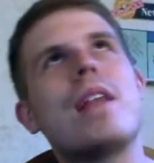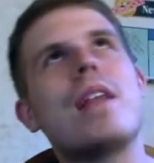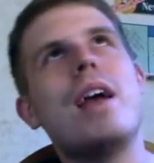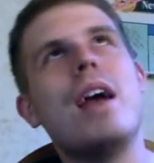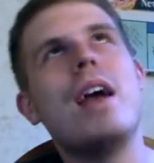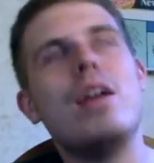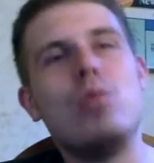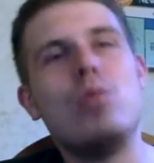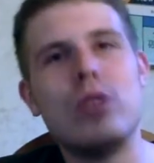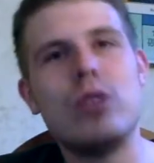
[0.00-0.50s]

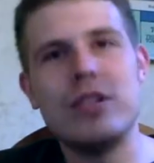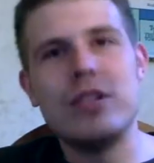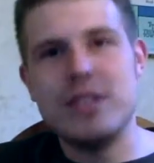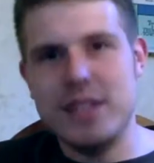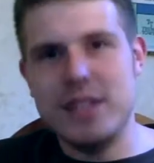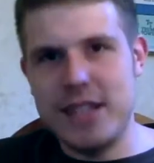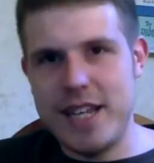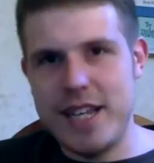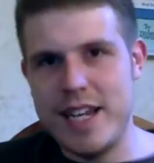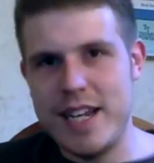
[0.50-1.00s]
Edward is
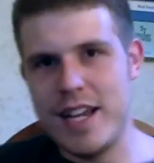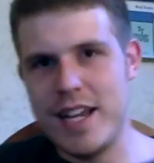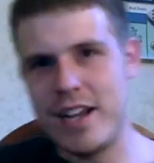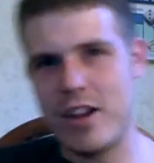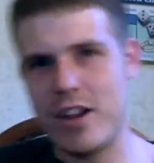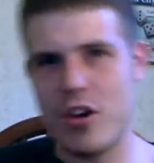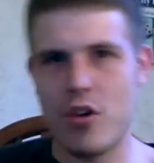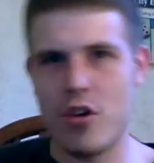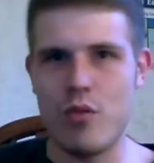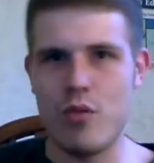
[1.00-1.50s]

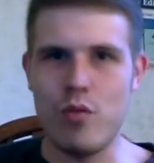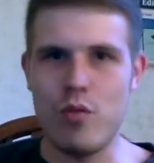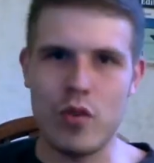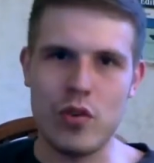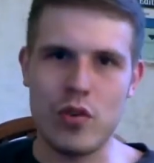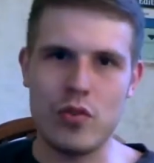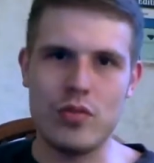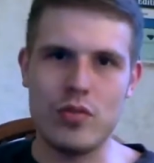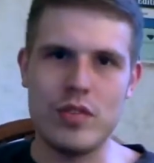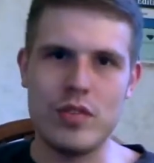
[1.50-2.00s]
leaning
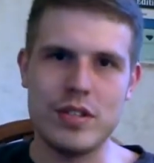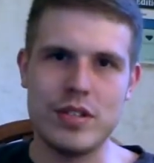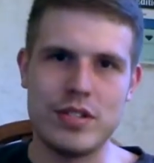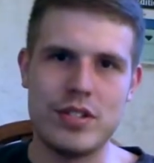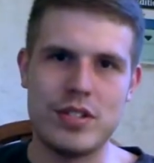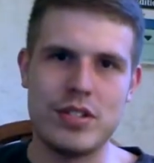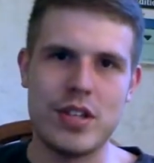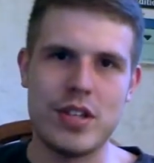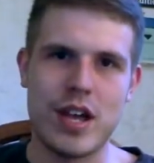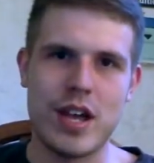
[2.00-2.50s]
over the
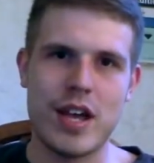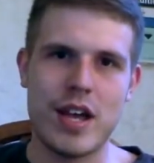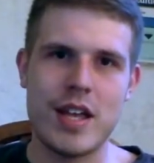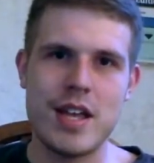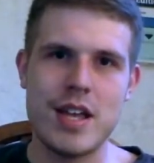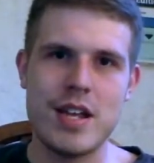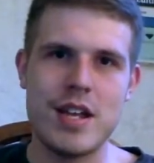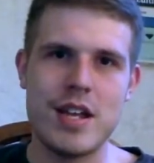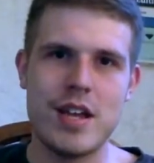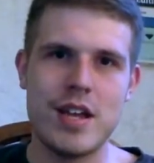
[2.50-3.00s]

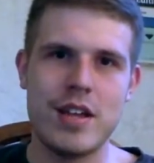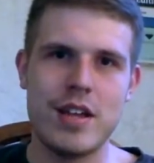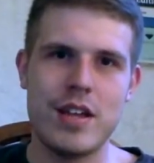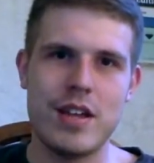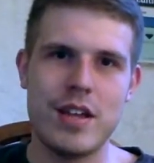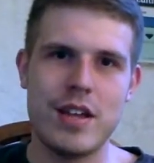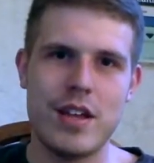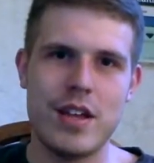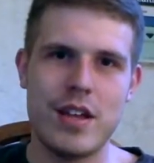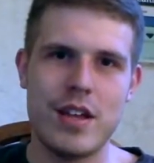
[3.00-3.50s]
side
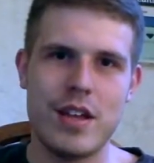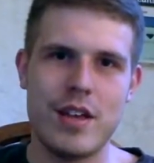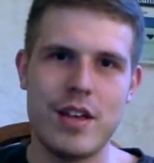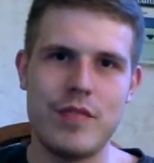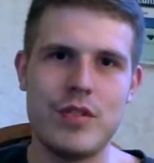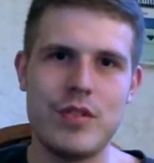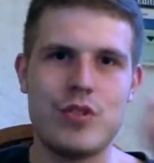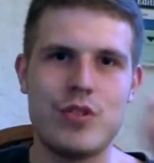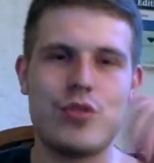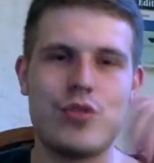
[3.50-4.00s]

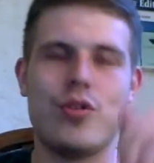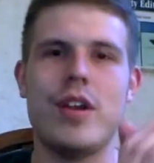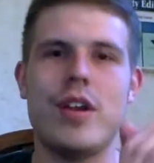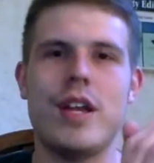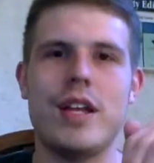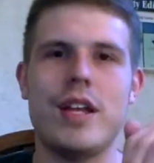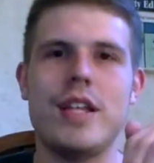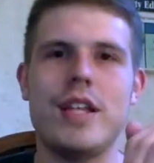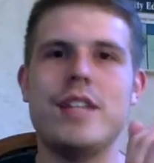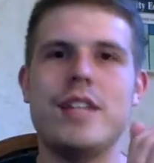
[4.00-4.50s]
of the
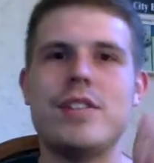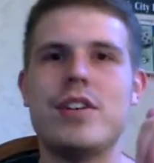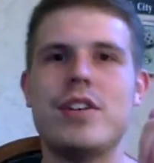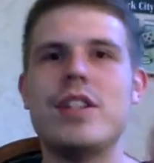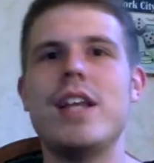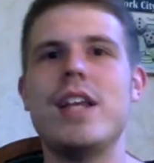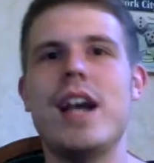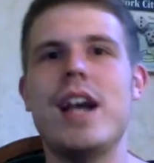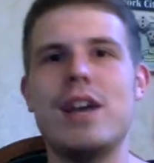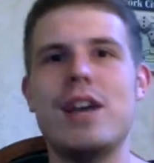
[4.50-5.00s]
train. He's
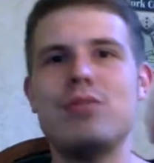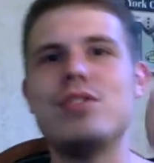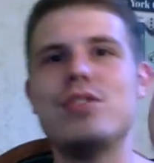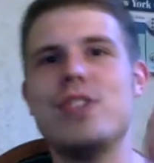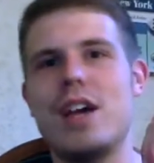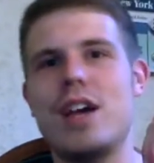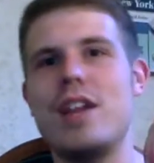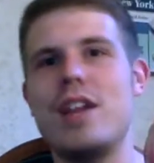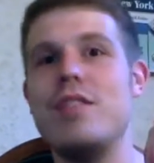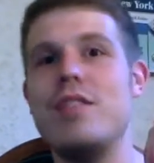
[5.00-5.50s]
on the
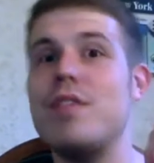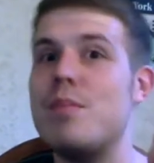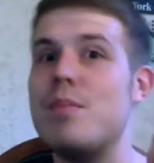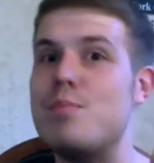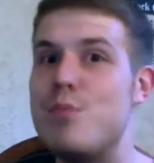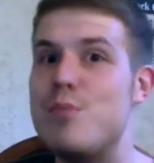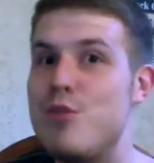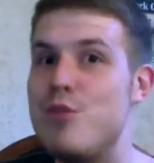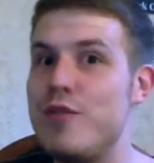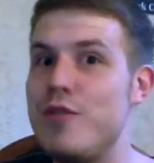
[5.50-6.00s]
outside of a
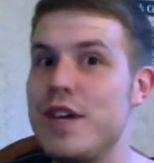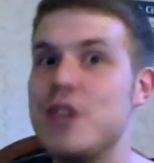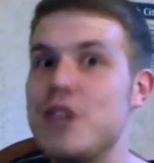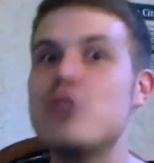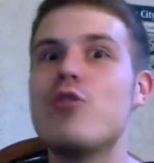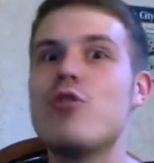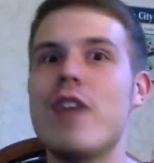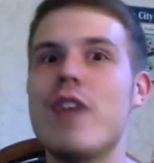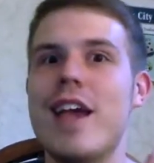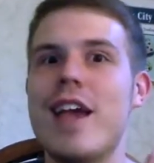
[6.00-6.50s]
moving
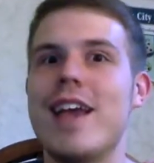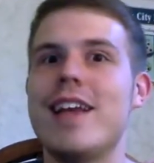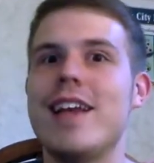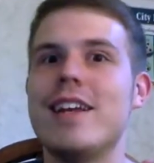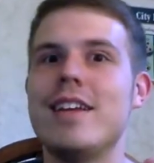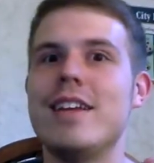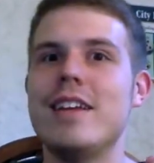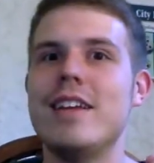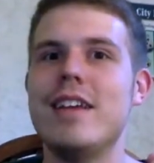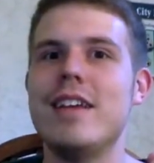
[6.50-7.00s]

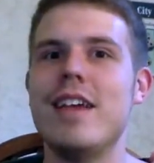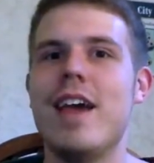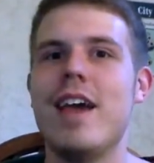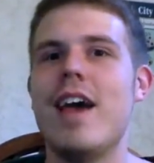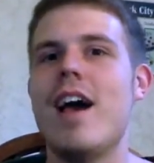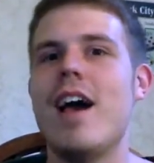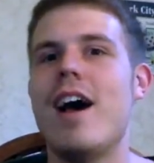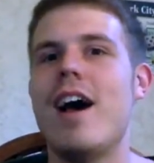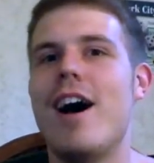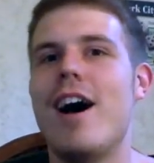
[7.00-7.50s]
train,
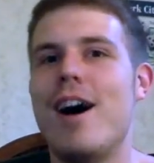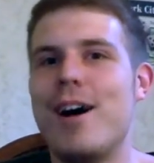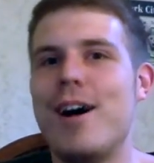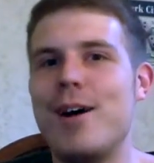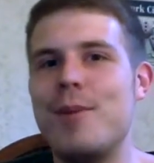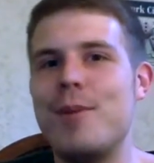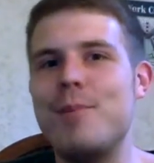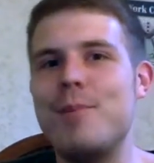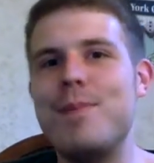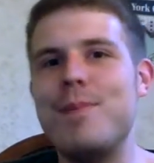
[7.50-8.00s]

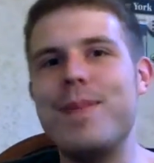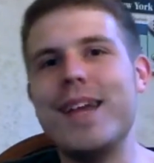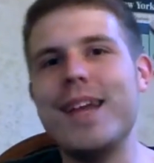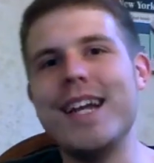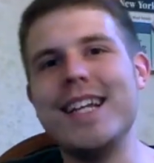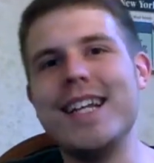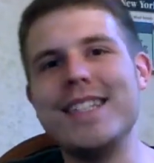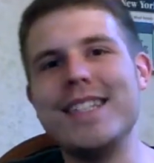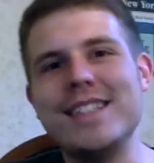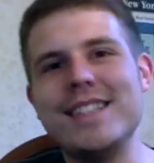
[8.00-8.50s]
and
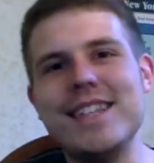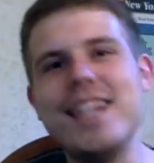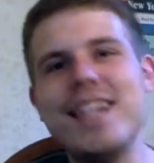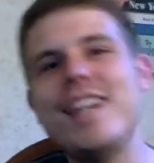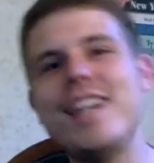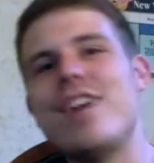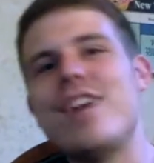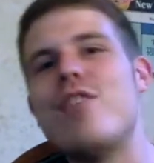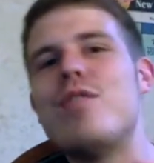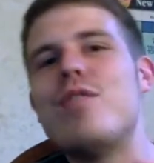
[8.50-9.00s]
he's
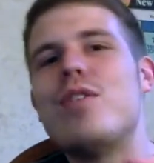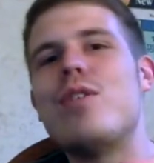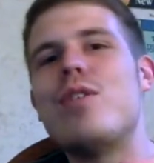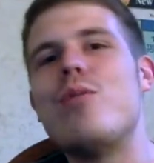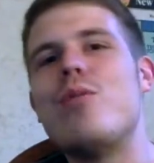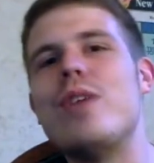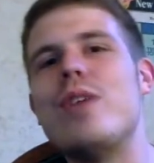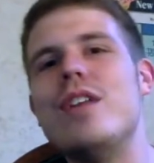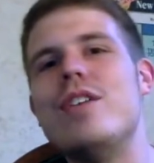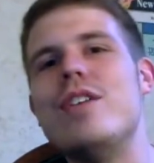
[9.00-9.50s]
leaning over a
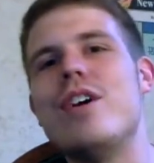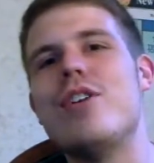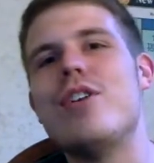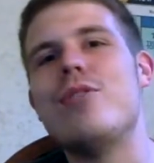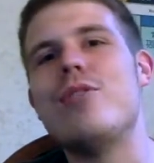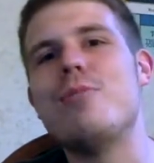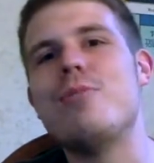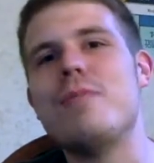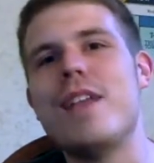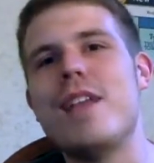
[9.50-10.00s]

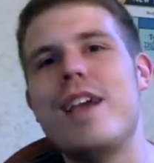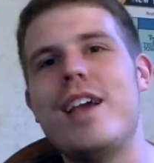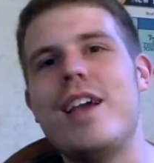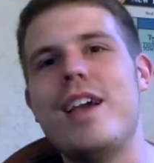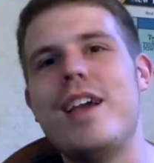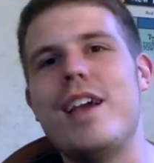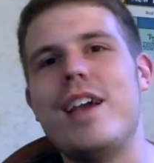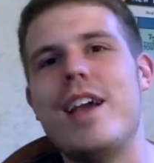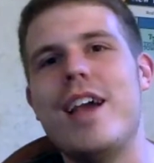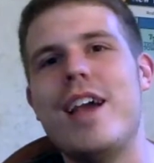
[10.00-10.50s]
window,
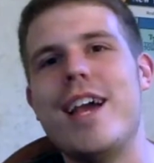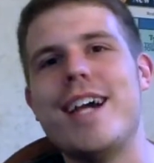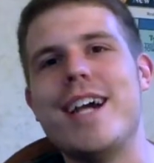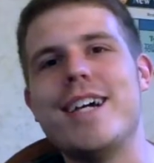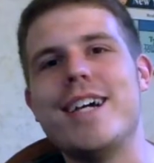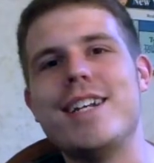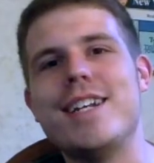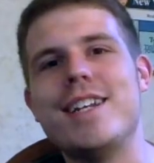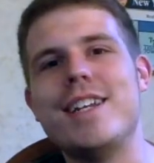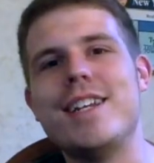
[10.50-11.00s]

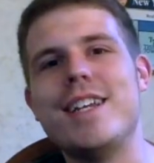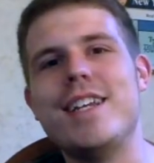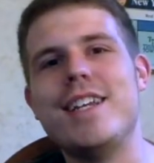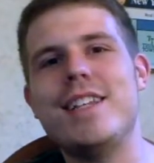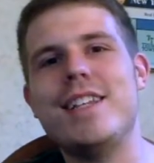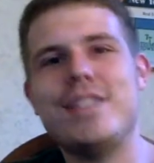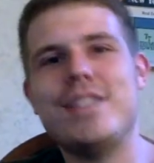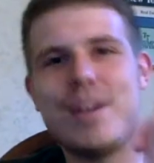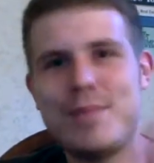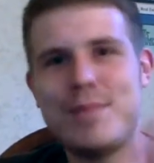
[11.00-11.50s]
and
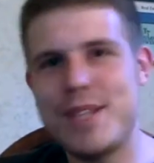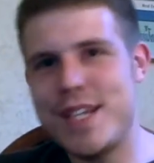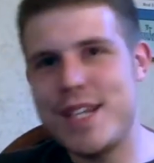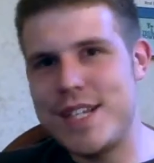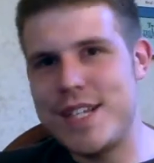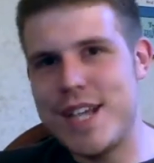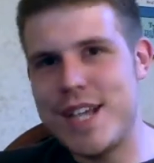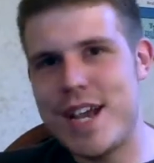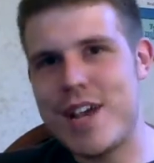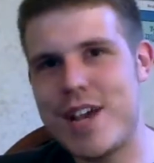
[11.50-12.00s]
he's
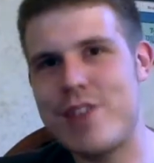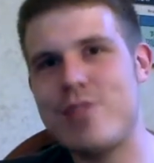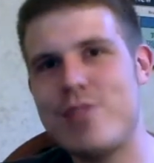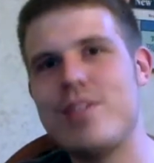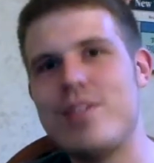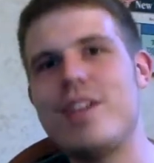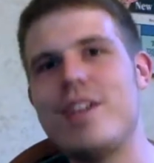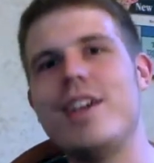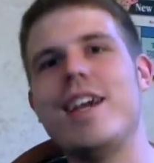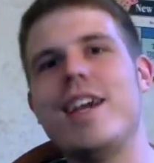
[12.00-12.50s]
upside
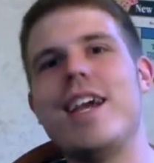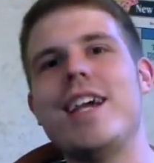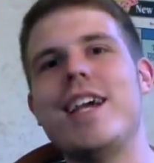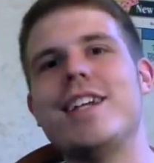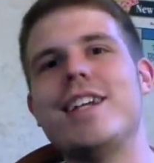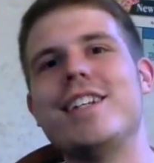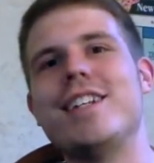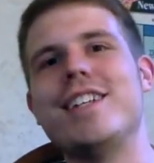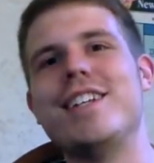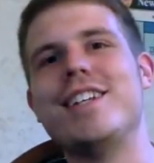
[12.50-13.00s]
down,
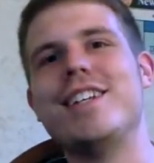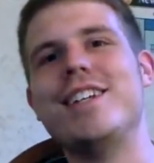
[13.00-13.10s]
and